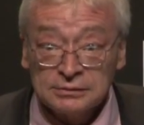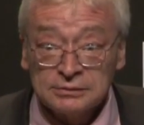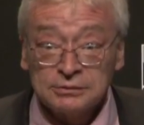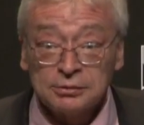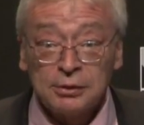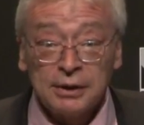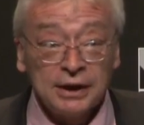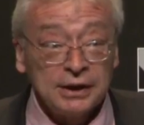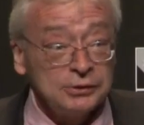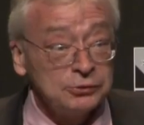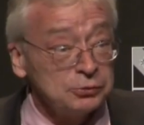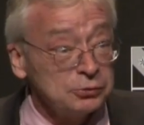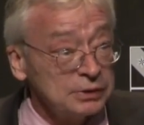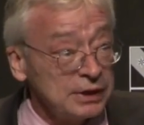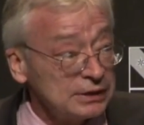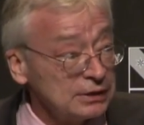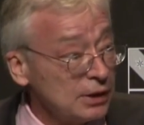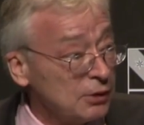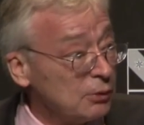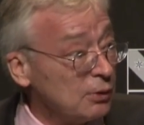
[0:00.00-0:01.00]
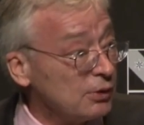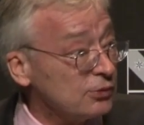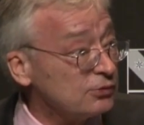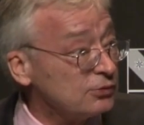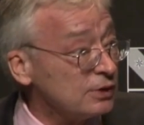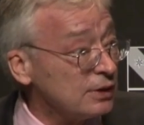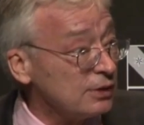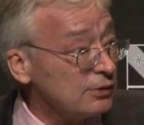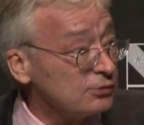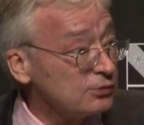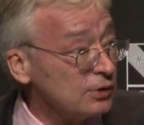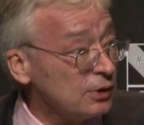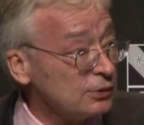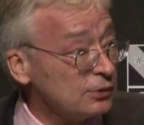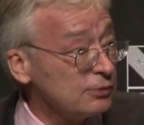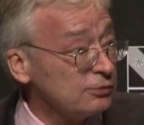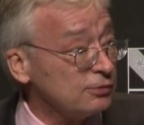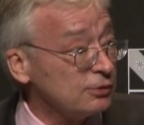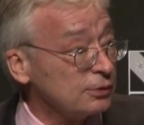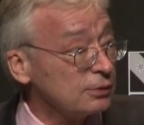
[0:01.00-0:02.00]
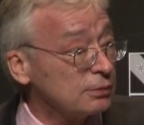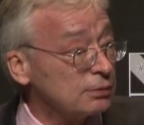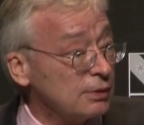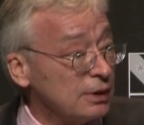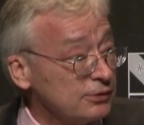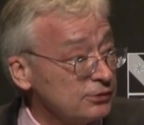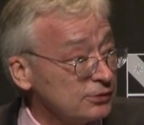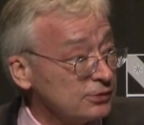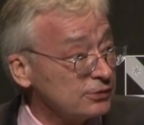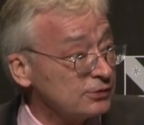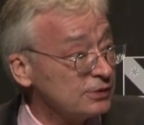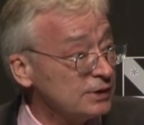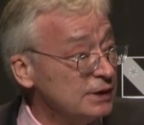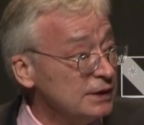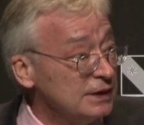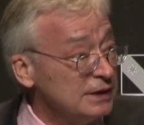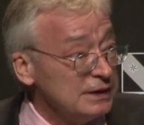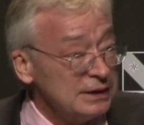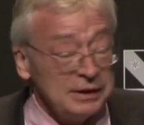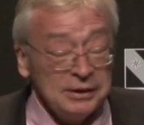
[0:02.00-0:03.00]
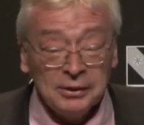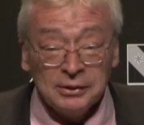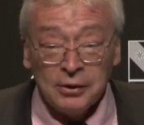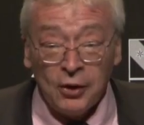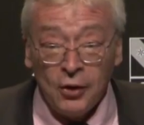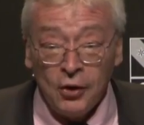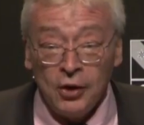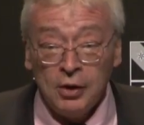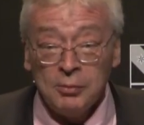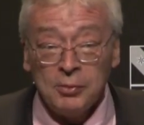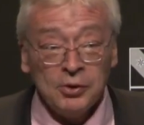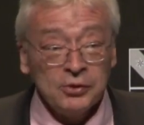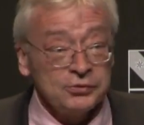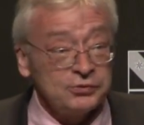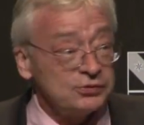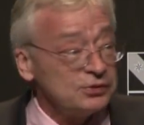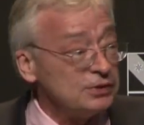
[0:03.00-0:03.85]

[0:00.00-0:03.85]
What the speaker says: trying to get ourselves out of a crisis. Almost